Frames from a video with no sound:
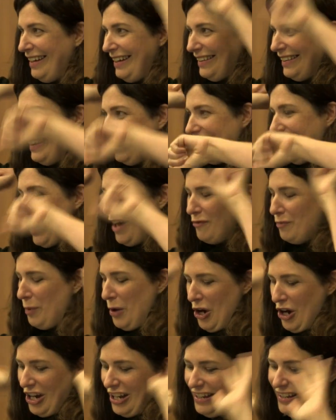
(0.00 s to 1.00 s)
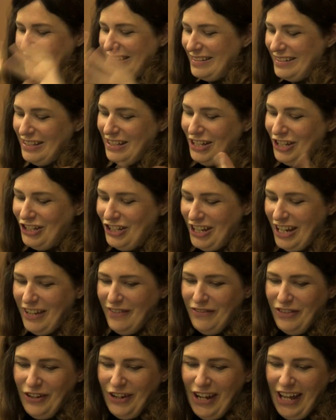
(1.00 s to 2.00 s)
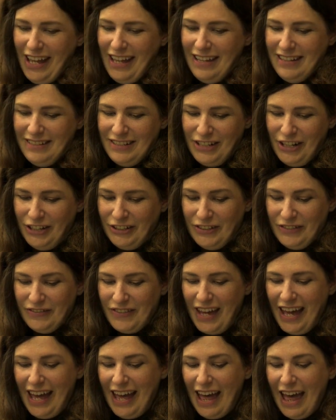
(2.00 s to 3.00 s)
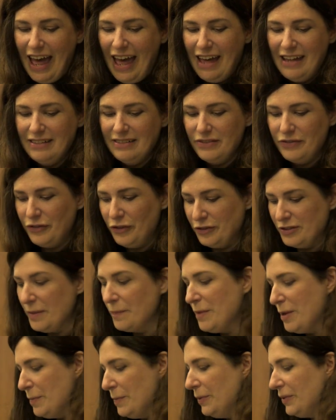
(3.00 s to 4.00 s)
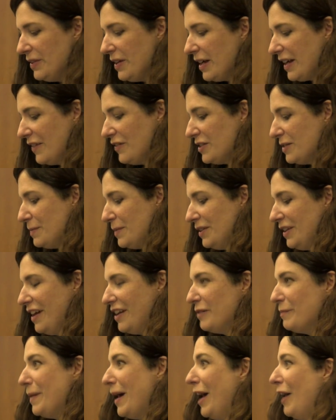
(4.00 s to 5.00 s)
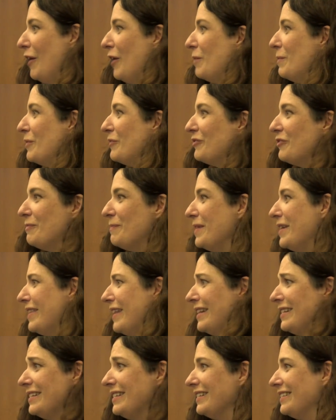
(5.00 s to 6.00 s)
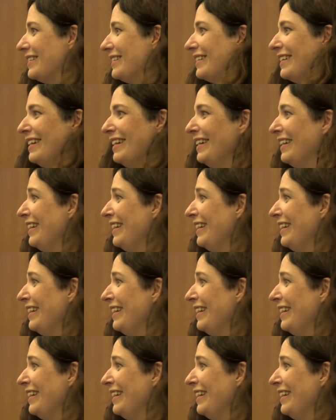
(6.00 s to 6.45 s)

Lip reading: they have parties and they shave their heads and all of that. And for some people that gives them a lot of power, but for me I didn't